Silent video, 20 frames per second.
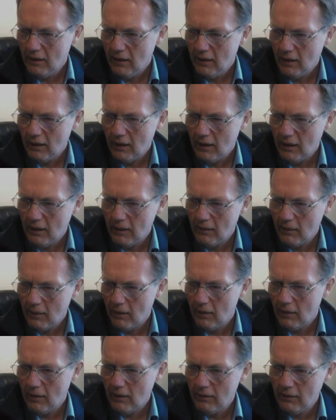
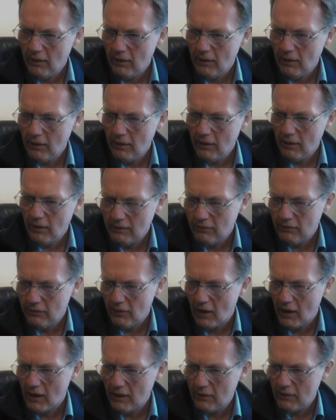
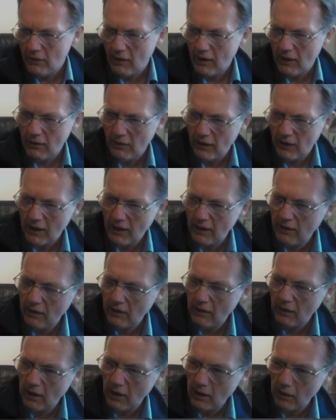95 around there, and
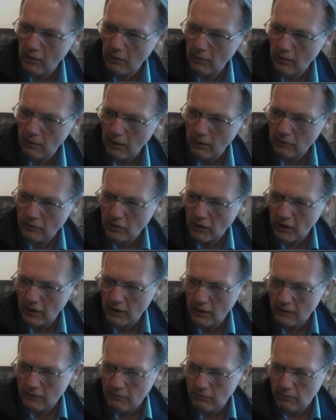I'll try
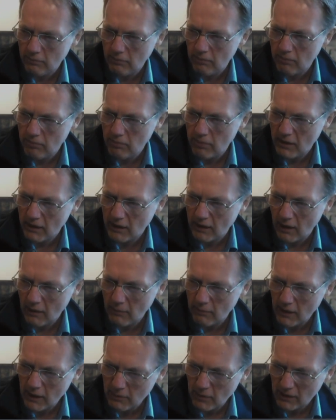to pick it up,
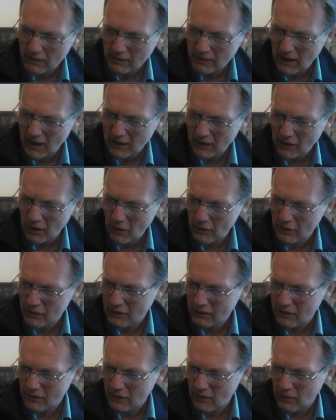maybe a tad low
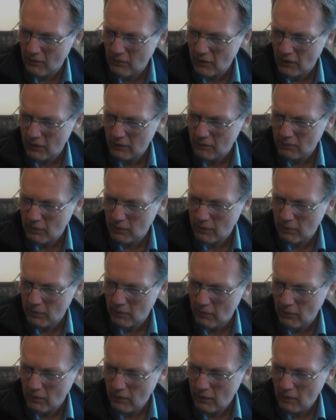just to confuse
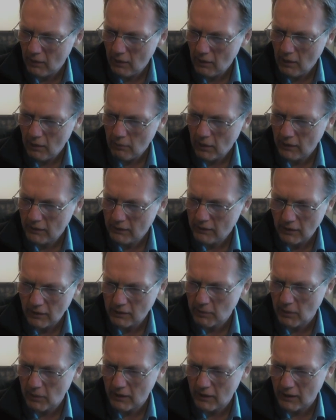people, but I don't
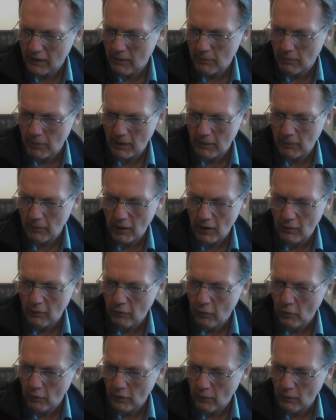expect it to get back
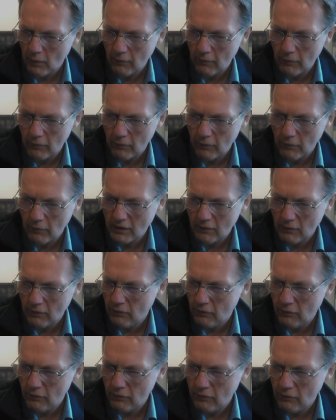below
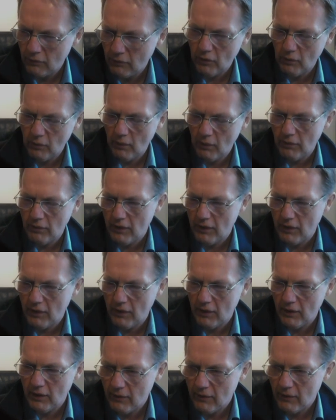41.40,
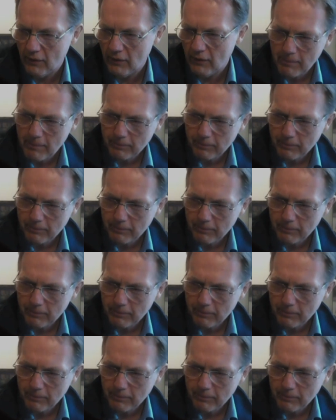41.35 now.